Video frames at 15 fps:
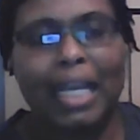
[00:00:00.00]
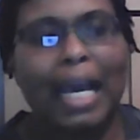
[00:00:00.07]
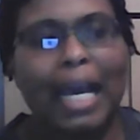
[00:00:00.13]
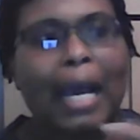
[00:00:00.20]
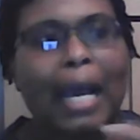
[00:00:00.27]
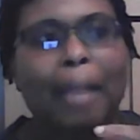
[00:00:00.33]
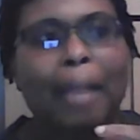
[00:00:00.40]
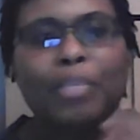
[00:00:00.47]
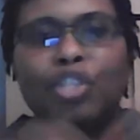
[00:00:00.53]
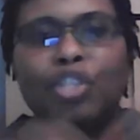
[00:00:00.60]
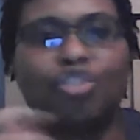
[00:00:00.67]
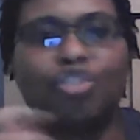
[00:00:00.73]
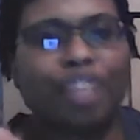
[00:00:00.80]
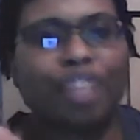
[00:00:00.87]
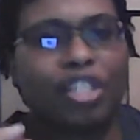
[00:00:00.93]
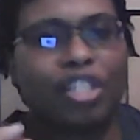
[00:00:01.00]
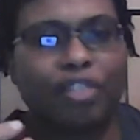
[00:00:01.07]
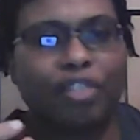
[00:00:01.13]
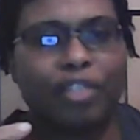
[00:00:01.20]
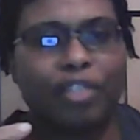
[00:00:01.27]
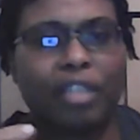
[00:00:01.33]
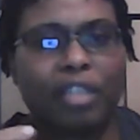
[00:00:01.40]
um, the strength of
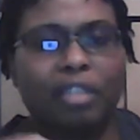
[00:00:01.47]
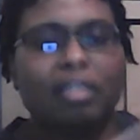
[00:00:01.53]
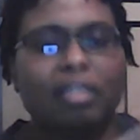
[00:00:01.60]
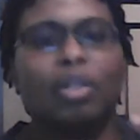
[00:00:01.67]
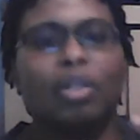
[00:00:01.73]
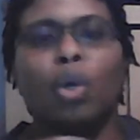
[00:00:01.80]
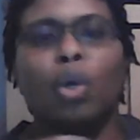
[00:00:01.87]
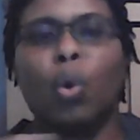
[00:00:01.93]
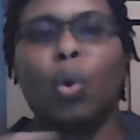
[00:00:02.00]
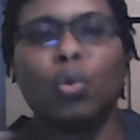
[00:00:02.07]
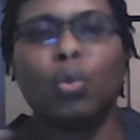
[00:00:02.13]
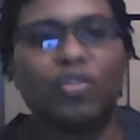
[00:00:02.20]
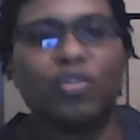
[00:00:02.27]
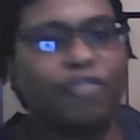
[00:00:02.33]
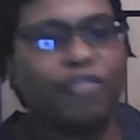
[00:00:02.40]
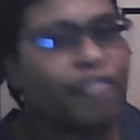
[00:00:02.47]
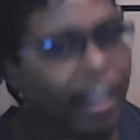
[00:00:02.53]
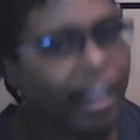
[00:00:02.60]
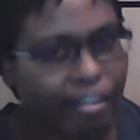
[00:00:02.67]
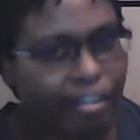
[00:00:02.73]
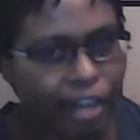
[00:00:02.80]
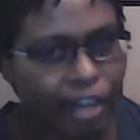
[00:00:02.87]
it goes
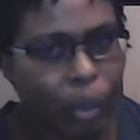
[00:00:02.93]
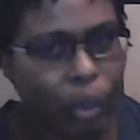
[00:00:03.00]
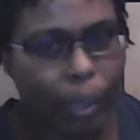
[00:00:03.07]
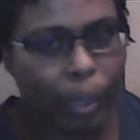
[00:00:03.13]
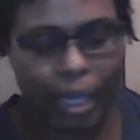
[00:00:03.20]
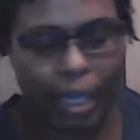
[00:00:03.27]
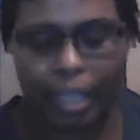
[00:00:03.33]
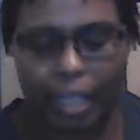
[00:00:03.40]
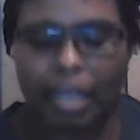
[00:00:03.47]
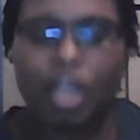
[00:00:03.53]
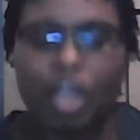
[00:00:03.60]
very, very quickly.